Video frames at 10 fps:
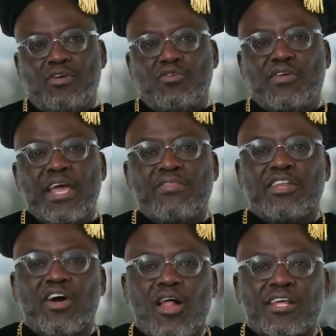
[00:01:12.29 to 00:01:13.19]
You've gained the
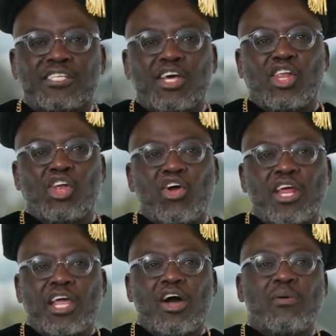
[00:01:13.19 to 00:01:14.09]
knowledge that
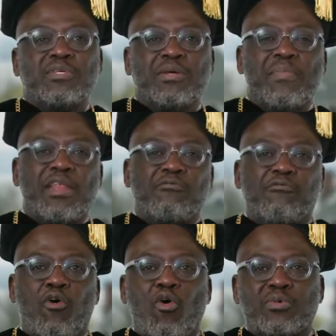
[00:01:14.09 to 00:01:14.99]
learning comes in many
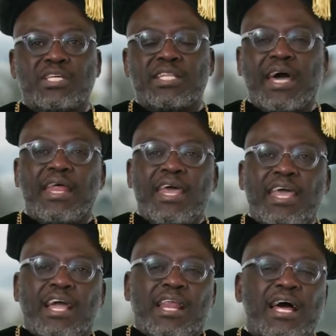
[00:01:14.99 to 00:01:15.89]
forms and that
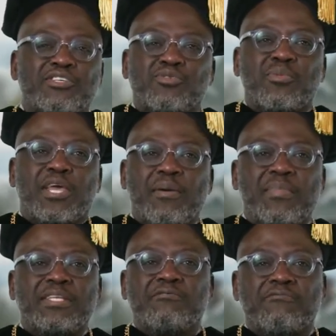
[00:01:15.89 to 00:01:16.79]
a classroom can
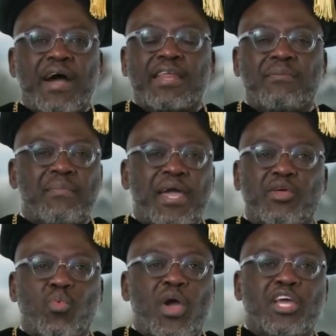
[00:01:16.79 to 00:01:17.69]
be defined in
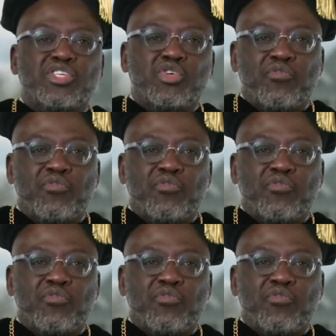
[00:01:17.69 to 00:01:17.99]
many ways.